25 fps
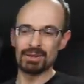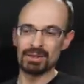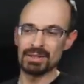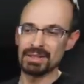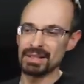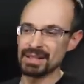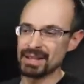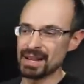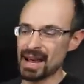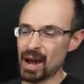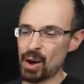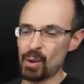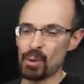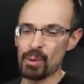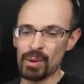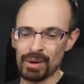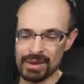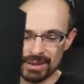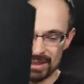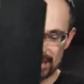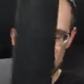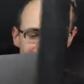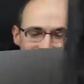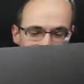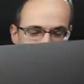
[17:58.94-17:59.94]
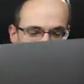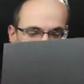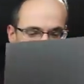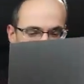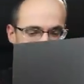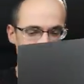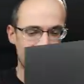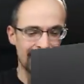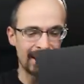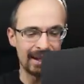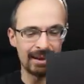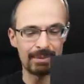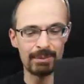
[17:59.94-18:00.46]
you see now what is the
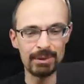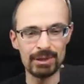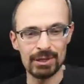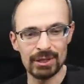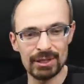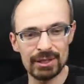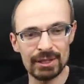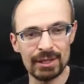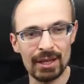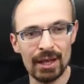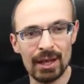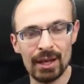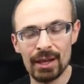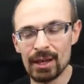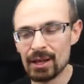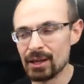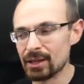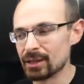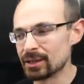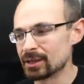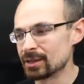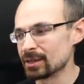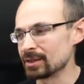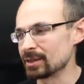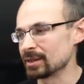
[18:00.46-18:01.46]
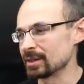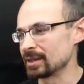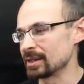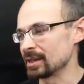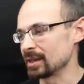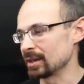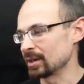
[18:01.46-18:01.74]
idea. Let me just turn the